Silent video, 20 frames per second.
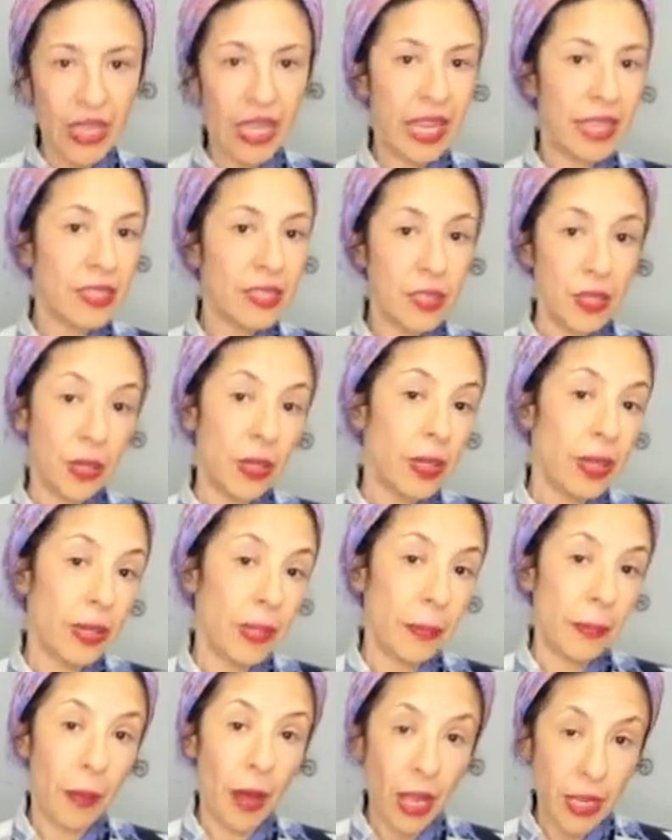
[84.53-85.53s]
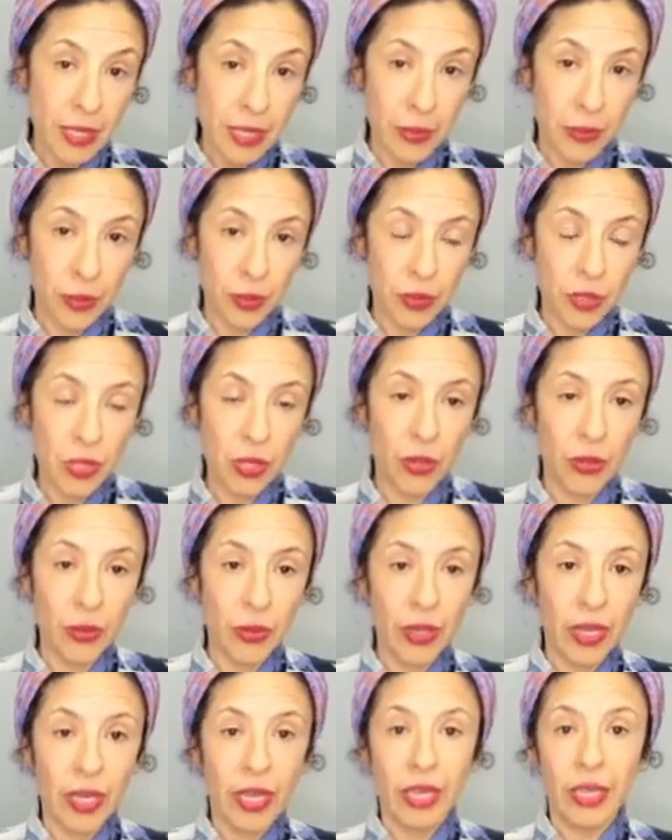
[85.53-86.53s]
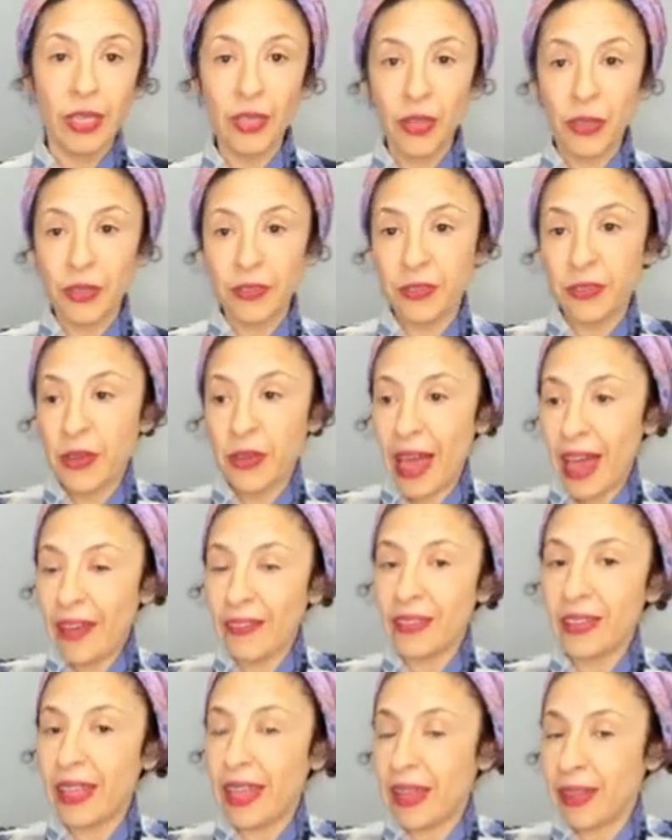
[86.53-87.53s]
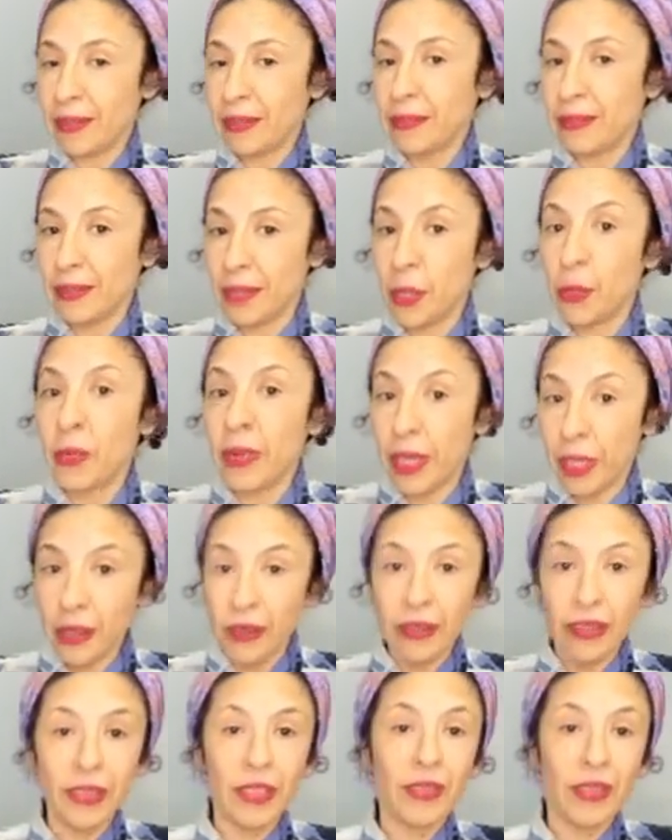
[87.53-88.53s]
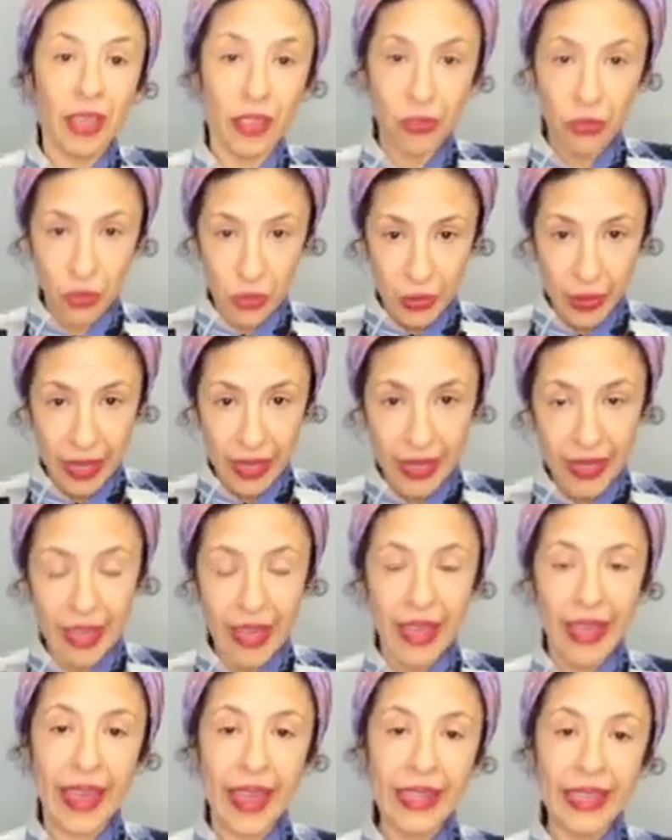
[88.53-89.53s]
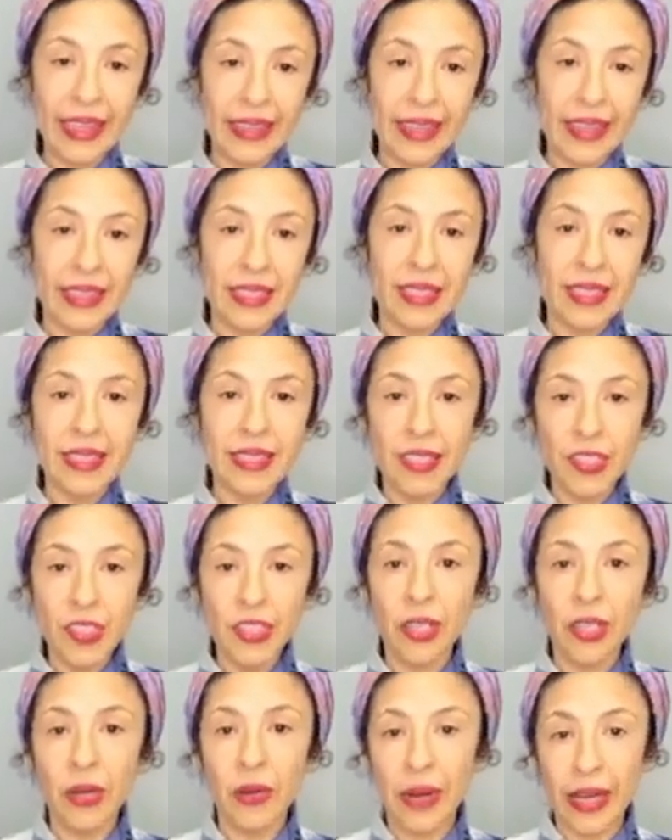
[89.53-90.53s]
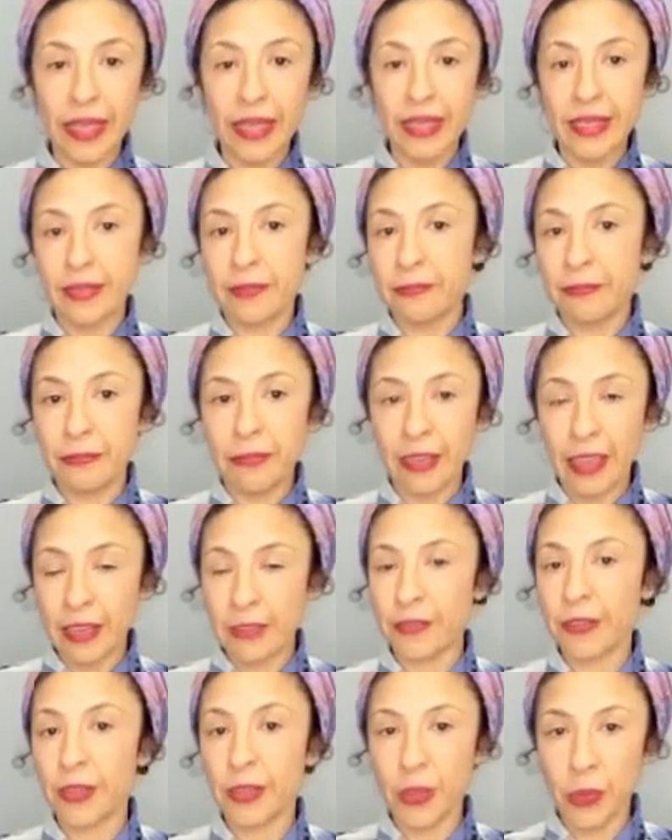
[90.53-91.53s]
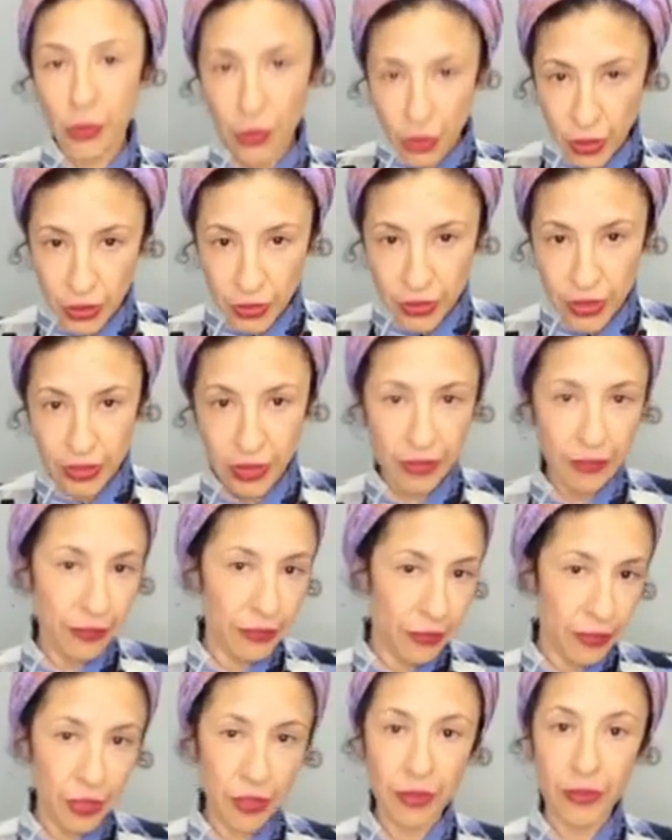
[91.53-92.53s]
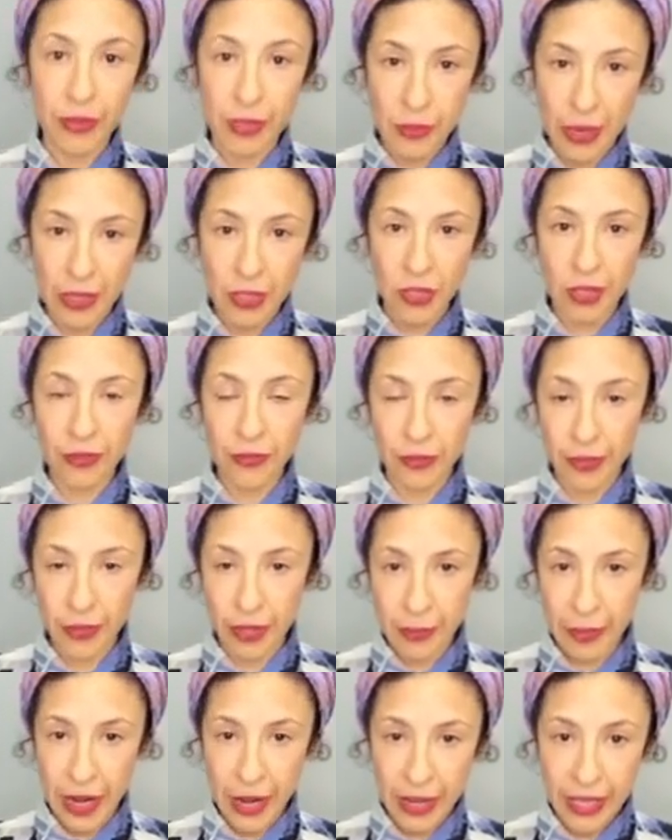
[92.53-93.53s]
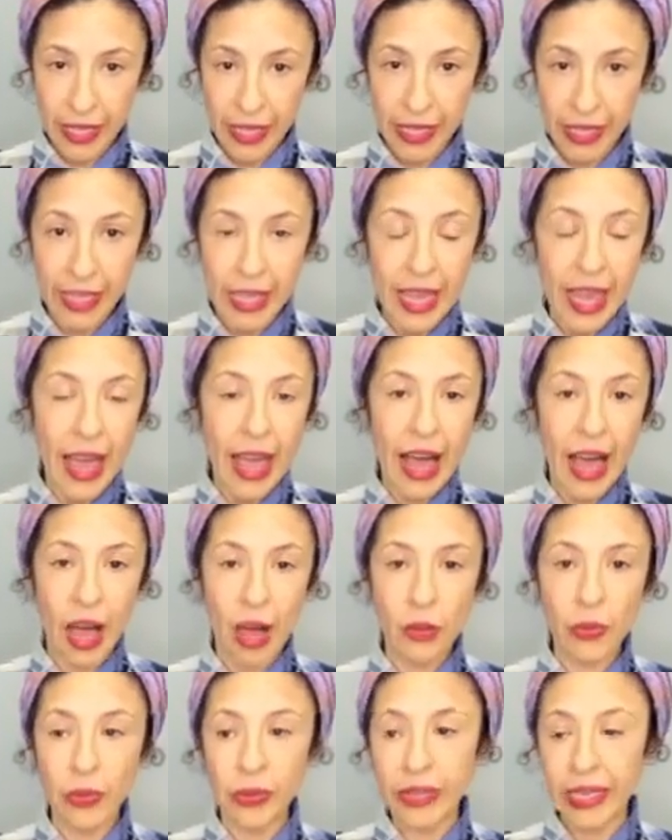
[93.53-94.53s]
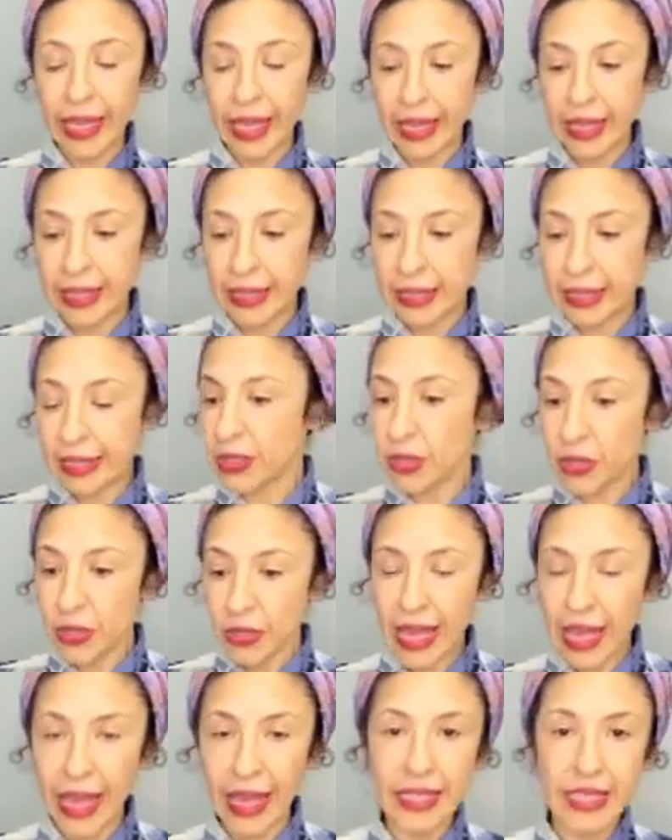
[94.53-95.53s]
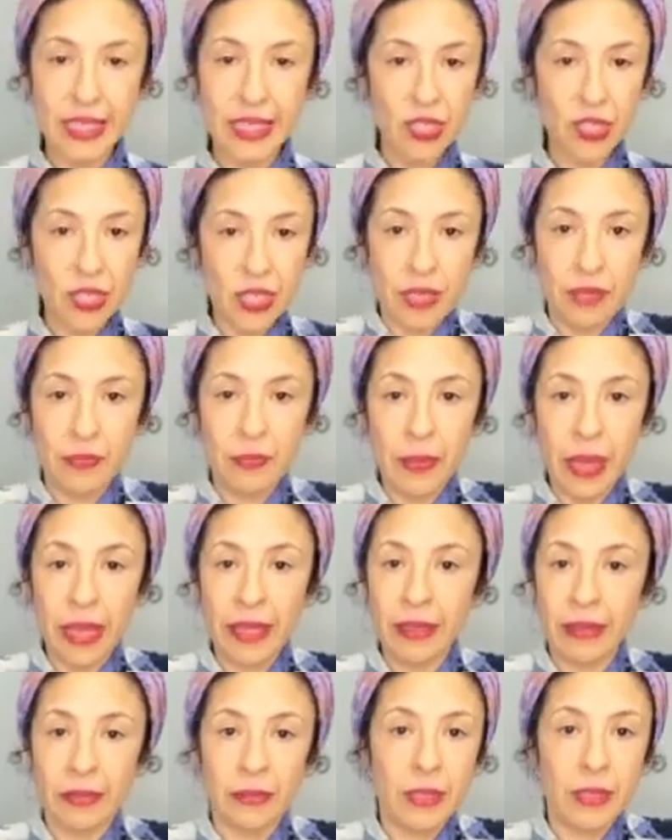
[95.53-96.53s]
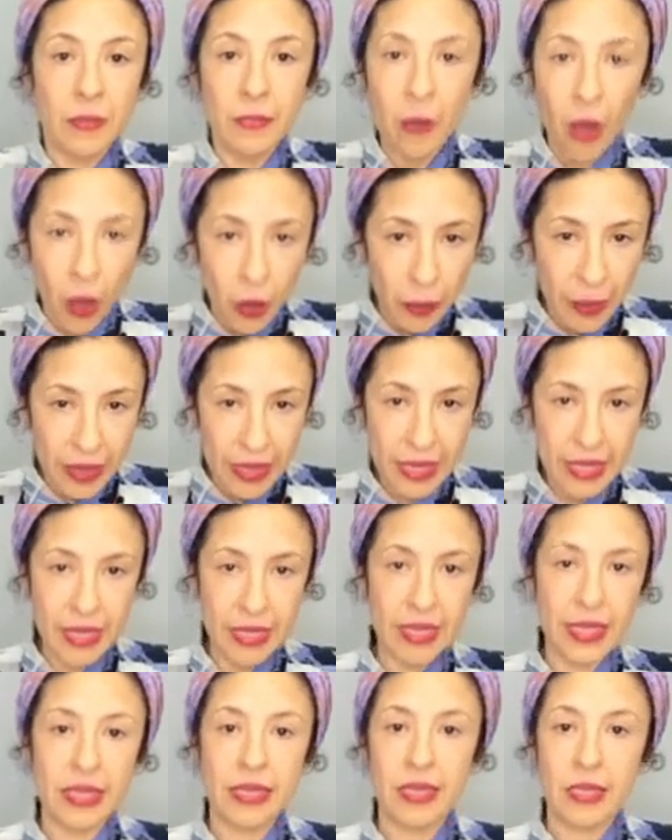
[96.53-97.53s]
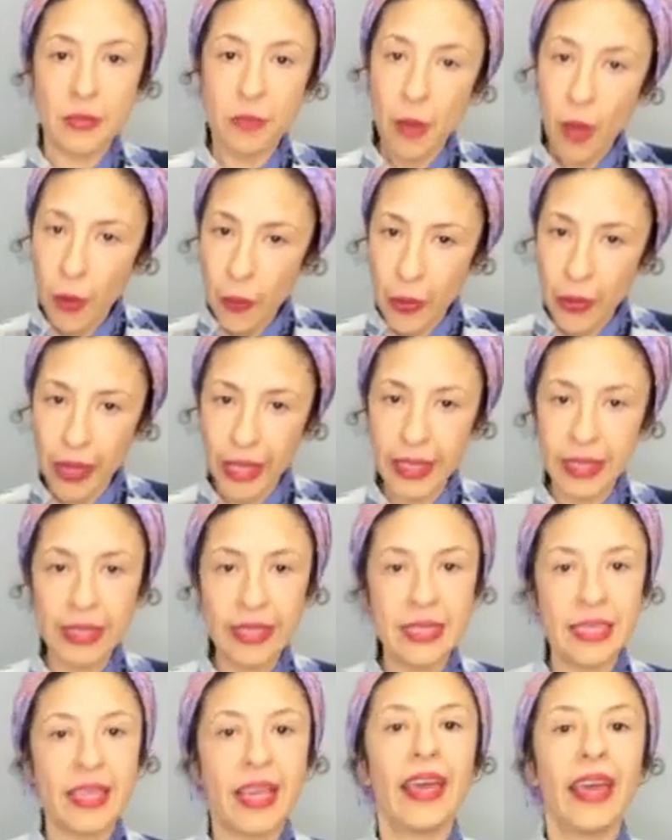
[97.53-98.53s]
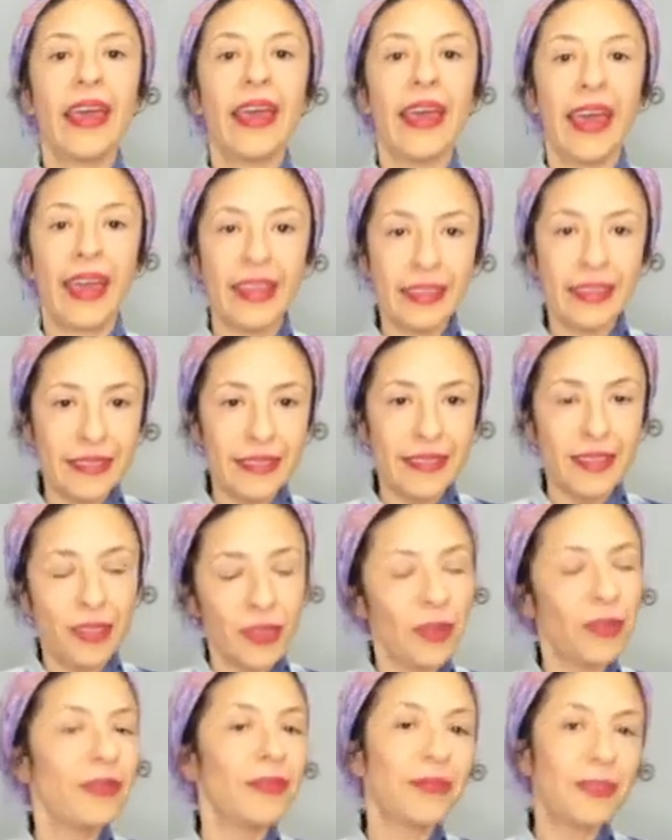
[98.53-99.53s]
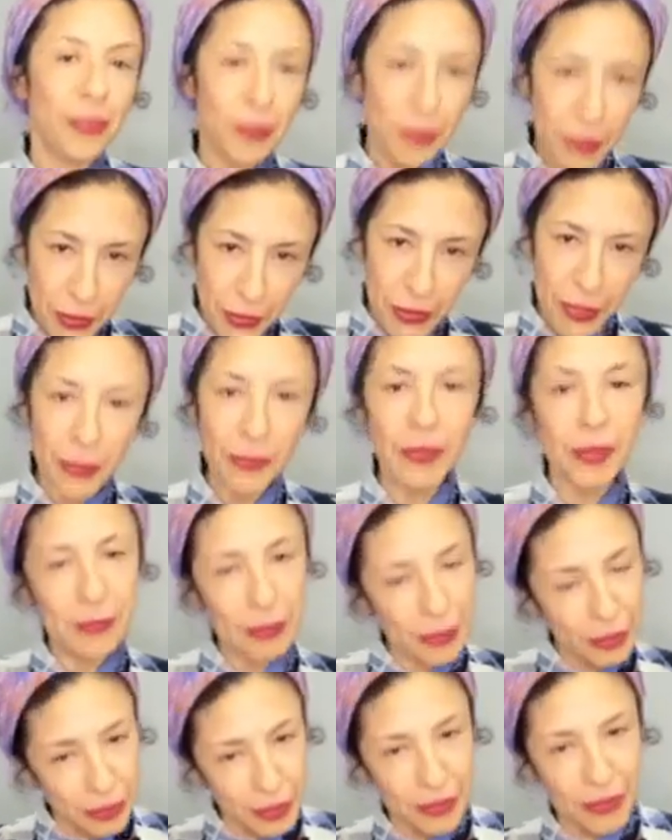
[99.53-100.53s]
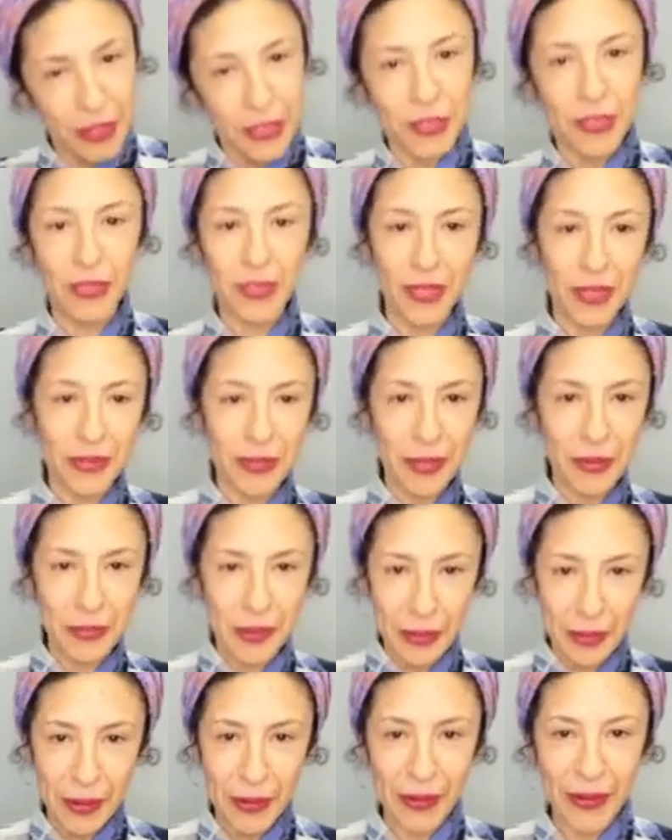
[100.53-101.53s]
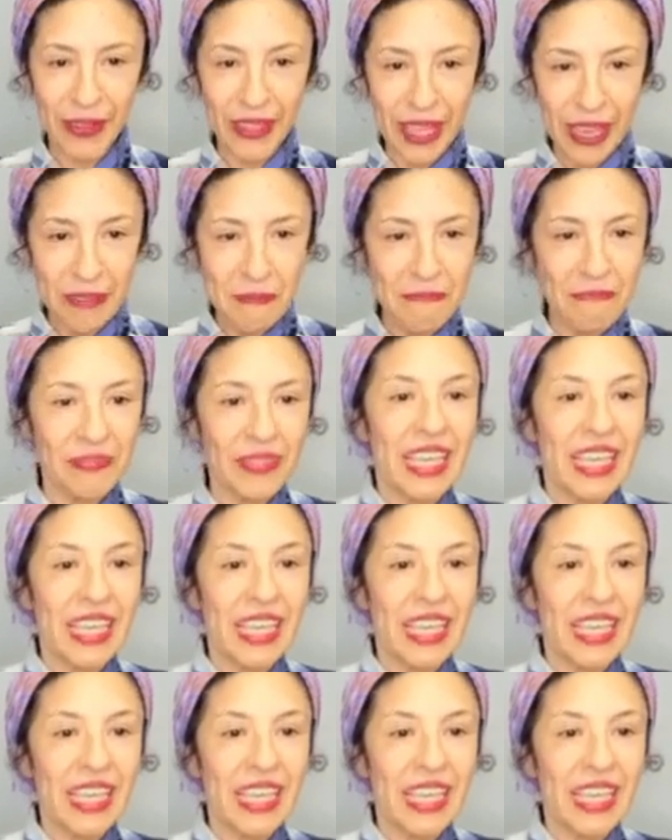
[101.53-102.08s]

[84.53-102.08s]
And it's totally possible. So, you know, if you have the will, you can do it. And I think it's such a great thing for the world and, you know, especially for America, how we can do that and just make small businesses, small brands, and, you know, from the real people to the real people, okay?